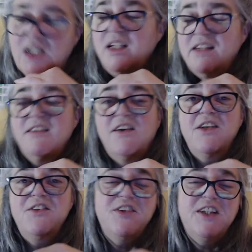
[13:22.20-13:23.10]
So I
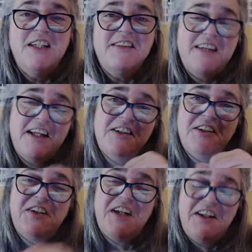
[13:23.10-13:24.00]
was really excited to
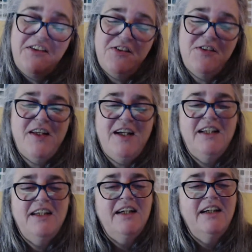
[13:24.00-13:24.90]
learn how to do
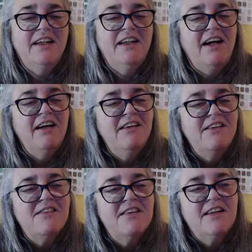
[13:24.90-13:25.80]
that, and I
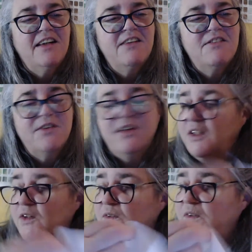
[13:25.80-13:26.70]
just think that's
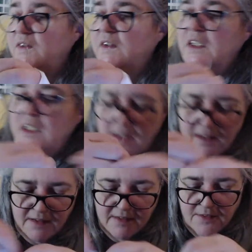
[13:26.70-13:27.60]
really cool.
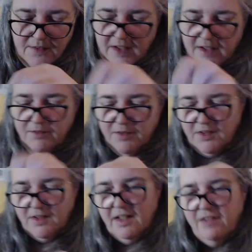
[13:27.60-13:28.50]
So I will
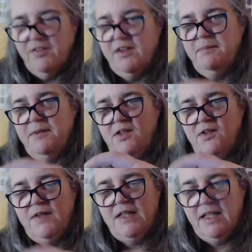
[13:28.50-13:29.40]
definitely be
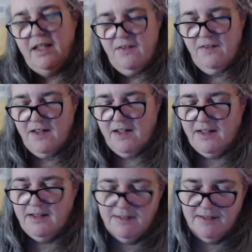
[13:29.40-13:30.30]
doing
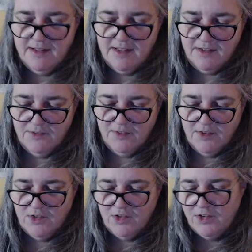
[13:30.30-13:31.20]
that in the
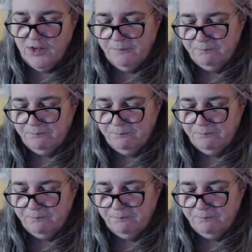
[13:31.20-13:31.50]
future.